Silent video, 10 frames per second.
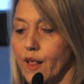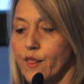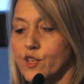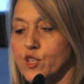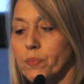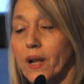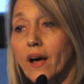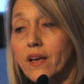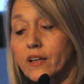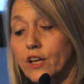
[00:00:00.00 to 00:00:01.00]
The
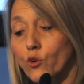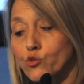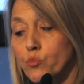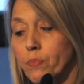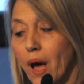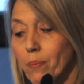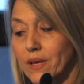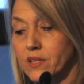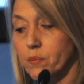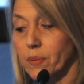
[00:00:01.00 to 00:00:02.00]
supplier can also
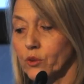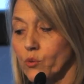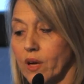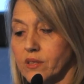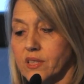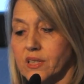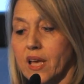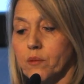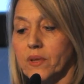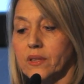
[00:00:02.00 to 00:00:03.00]
publish the Pantou access
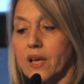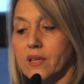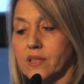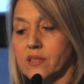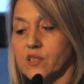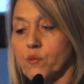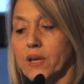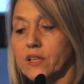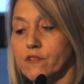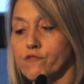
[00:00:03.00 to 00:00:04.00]
statement as
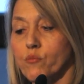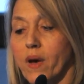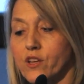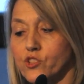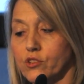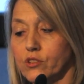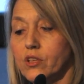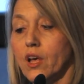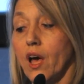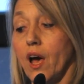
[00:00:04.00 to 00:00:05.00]
accessibility information
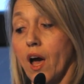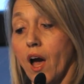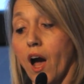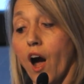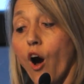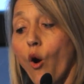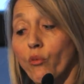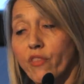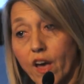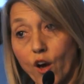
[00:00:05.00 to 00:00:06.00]

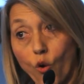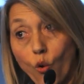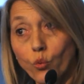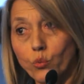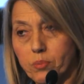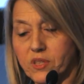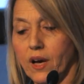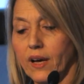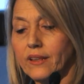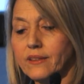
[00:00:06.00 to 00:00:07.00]
on their own
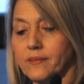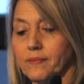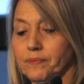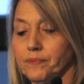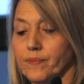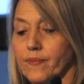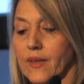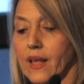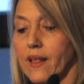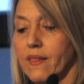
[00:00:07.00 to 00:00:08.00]
website.
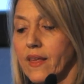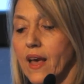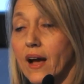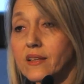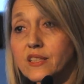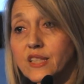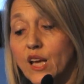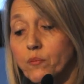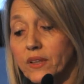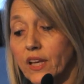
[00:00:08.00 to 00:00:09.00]
The access
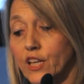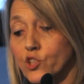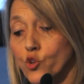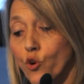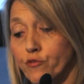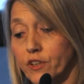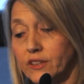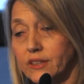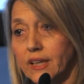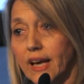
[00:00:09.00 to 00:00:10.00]
statement is
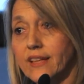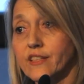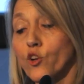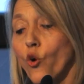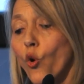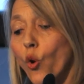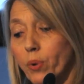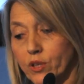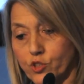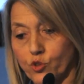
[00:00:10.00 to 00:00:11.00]
offered as an
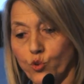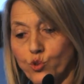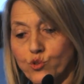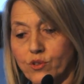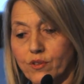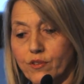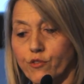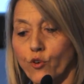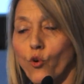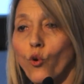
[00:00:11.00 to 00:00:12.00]
open source
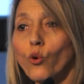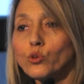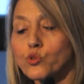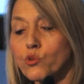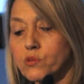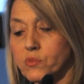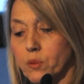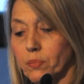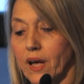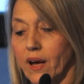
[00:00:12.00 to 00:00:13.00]
for all tourism
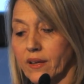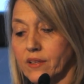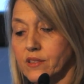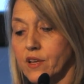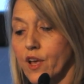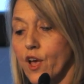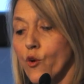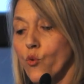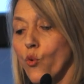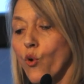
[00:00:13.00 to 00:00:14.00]
suppliers
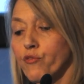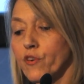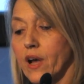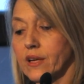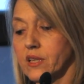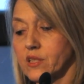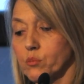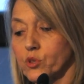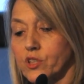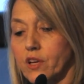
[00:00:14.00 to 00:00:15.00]
who offer
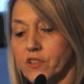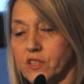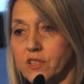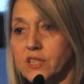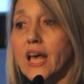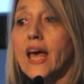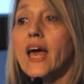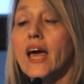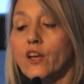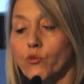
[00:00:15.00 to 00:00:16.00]
accessible services
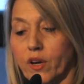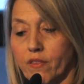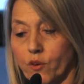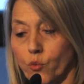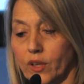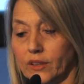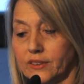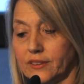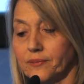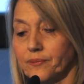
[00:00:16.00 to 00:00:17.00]
anywhere in the
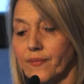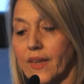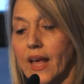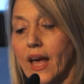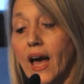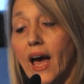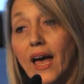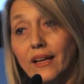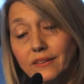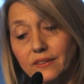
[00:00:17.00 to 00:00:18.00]
world.
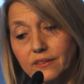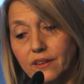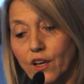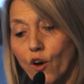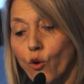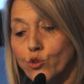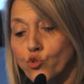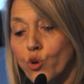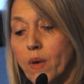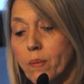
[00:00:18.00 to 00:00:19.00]
And
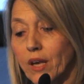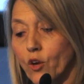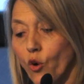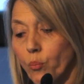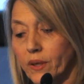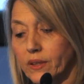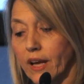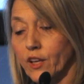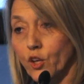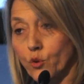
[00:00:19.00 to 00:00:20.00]
also it may be copied
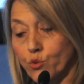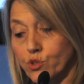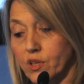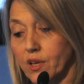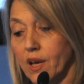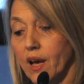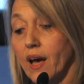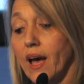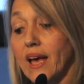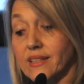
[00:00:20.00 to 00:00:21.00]
and used
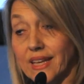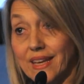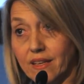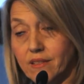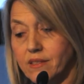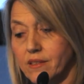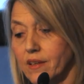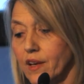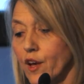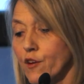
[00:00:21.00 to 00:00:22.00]
as is
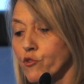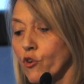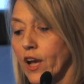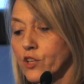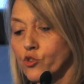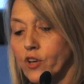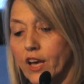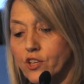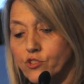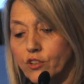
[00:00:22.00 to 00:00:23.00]
for
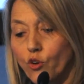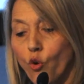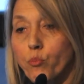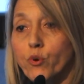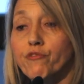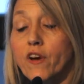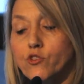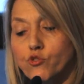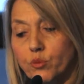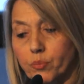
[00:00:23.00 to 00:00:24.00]
educational or
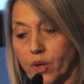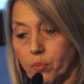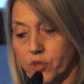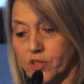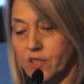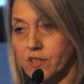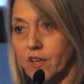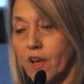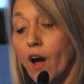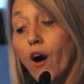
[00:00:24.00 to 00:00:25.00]
professional purposes
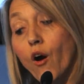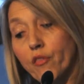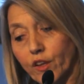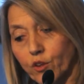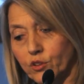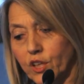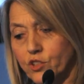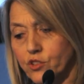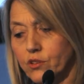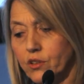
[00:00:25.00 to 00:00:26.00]
on the
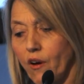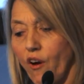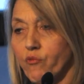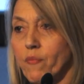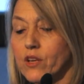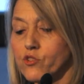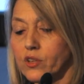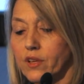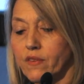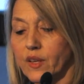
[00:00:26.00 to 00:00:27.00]
condition of
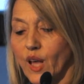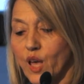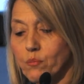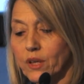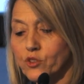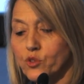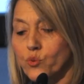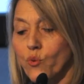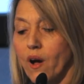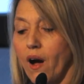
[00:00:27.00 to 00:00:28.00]
mentioning the name
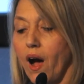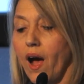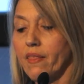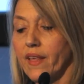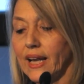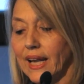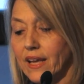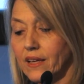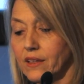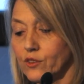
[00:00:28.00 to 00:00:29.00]
Pantou and the
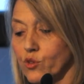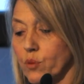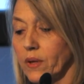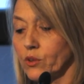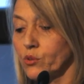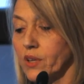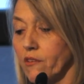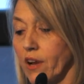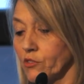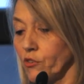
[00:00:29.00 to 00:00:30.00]
link to the Pantou
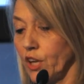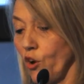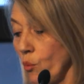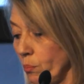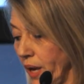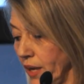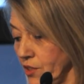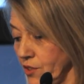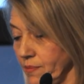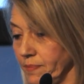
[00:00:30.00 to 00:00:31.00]
directory homepage.